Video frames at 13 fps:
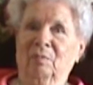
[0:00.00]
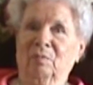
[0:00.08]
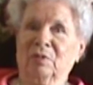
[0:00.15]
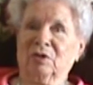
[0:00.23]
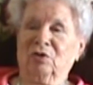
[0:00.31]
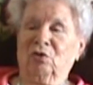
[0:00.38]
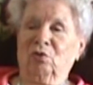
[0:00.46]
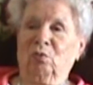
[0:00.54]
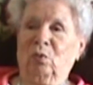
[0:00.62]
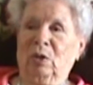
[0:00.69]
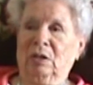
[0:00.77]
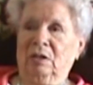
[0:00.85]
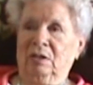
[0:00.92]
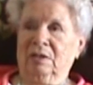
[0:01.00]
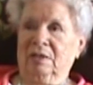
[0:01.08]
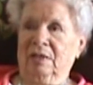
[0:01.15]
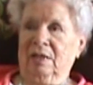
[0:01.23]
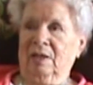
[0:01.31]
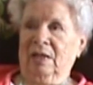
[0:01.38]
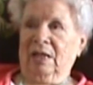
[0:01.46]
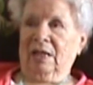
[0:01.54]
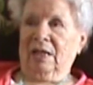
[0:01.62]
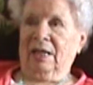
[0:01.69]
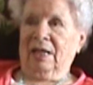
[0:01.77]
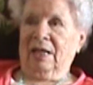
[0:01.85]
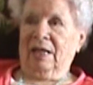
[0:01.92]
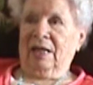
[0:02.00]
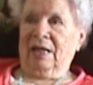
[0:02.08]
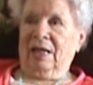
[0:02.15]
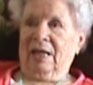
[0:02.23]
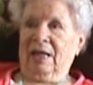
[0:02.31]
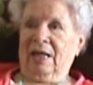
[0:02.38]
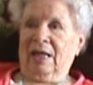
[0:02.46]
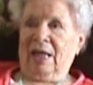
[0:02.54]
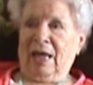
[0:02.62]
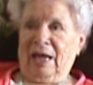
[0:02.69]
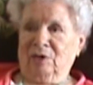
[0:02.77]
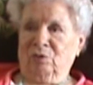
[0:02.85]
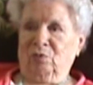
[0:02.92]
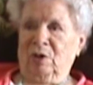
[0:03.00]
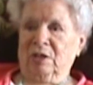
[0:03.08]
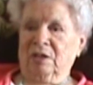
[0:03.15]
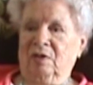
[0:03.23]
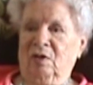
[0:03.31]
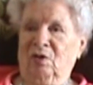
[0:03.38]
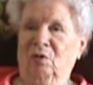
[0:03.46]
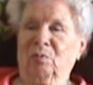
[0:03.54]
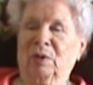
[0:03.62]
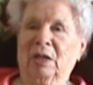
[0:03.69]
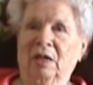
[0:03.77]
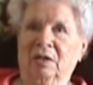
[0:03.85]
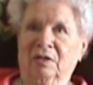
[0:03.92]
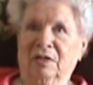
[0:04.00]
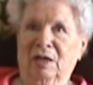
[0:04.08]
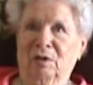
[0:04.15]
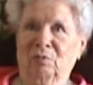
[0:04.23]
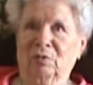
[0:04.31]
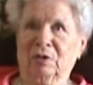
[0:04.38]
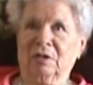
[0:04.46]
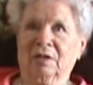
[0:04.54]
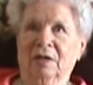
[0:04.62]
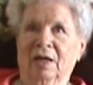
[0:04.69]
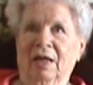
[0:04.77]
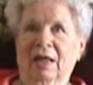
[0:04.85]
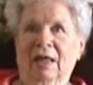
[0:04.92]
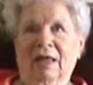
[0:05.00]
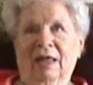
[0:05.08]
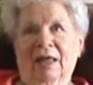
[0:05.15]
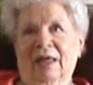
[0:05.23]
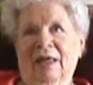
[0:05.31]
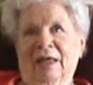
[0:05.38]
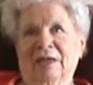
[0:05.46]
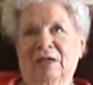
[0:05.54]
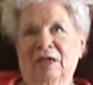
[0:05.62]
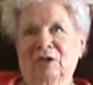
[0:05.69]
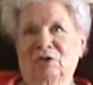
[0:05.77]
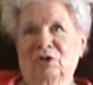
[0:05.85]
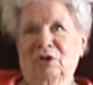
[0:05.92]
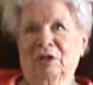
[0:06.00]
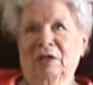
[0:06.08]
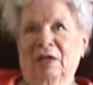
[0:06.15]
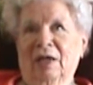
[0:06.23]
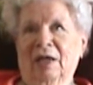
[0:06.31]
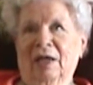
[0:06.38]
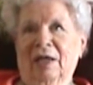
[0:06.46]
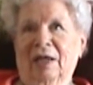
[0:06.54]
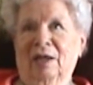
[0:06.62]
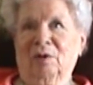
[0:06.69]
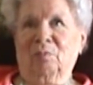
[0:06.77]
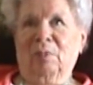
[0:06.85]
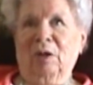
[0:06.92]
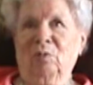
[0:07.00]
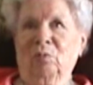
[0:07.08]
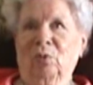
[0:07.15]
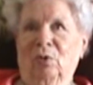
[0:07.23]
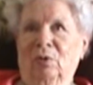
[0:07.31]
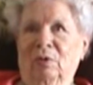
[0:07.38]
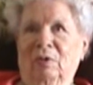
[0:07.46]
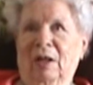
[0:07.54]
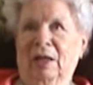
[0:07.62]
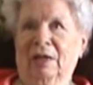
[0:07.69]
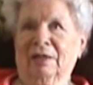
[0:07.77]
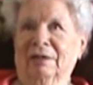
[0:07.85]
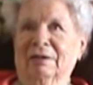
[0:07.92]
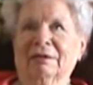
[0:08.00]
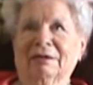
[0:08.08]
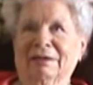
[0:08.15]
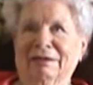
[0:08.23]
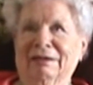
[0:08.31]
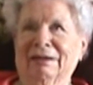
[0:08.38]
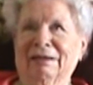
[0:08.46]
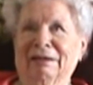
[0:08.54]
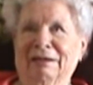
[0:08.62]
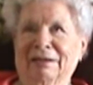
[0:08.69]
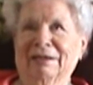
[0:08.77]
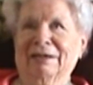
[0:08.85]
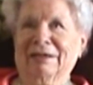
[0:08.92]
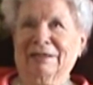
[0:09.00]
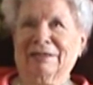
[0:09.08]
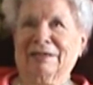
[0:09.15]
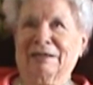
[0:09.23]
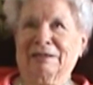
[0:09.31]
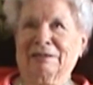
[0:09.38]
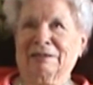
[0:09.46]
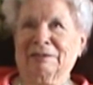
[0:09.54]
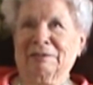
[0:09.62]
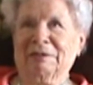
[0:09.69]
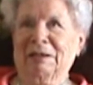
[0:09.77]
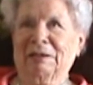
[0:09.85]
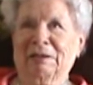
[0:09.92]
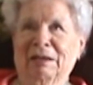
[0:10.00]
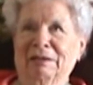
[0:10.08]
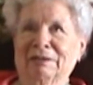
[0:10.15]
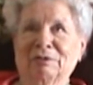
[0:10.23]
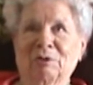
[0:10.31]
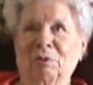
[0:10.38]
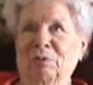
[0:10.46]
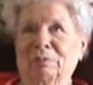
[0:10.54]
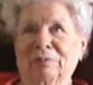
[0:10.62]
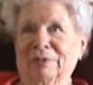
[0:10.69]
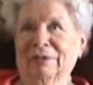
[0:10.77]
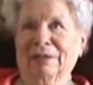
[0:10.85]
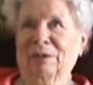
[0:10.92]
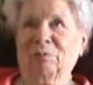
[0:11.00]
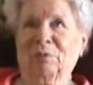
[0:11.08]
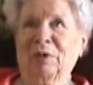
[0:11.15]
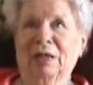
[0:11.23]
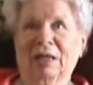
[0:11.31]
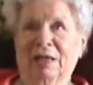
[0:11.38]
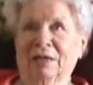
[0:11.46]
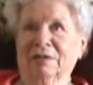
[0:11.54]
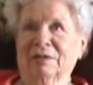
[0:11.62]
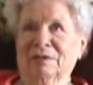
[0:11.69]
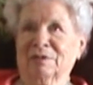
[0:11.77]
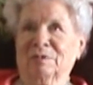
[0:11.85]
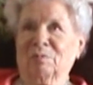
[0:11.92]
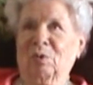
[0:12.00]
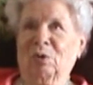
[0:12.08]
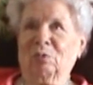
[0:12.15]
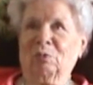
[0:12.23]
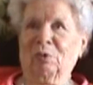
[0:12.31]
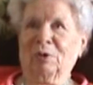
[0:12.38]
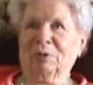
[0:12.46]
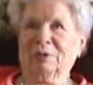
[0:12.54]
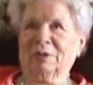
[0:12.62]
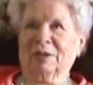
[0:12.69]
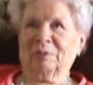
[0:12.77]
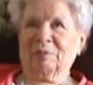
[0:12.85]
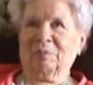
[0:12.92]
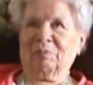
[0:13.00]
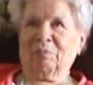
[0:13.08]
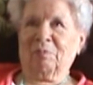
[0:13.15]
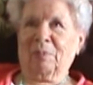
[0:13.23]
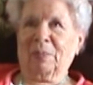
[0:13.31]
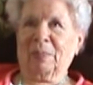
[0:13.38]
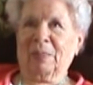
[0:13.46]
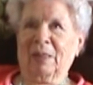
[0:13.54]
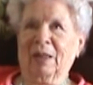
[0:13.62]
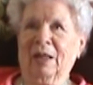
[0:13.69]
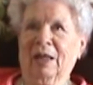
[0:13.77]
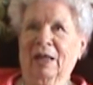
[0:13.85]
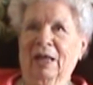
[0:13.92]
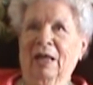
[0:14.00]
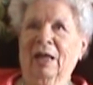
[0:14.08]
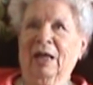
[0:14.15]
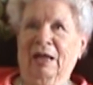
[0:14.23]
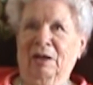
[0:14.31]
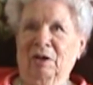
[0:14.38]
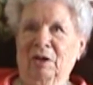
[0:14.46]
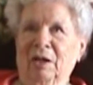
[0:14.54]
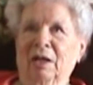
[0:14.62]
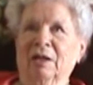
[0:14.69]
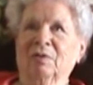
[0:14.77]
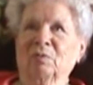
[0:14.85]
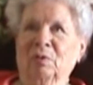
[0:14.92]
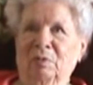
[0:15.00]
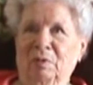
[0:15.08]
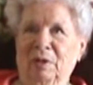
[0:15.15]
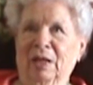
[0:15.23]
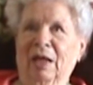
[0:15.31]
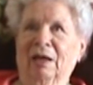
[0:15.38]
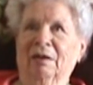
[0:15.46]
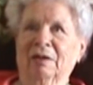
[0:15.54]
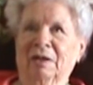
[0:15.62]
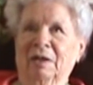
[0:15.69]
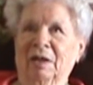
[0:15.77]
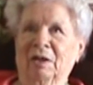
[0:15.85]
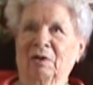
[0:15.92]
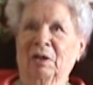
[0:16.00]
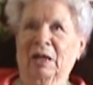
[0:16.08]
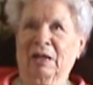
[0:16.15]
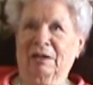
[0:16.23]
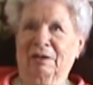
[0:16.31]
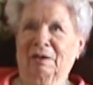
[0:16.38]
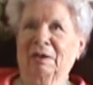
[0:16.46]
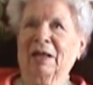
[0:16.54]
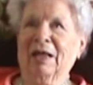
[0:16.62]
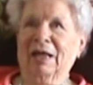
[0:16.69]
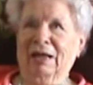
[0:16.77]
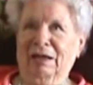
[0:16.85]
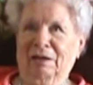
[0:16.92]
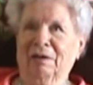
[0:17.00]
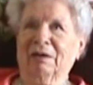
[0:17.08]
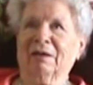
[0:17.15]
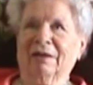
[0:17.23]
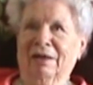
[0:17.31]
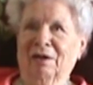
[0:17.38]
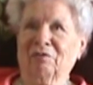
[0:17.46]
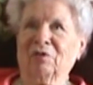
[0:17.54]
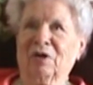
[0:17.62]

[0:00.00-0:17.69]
Mr. Will's address there because he was teaching in Melbourne that season. So it really is a small room. So Gary got to meet Mr. Wills, who was the uh-huh. superintendent uh-huh. yeah. of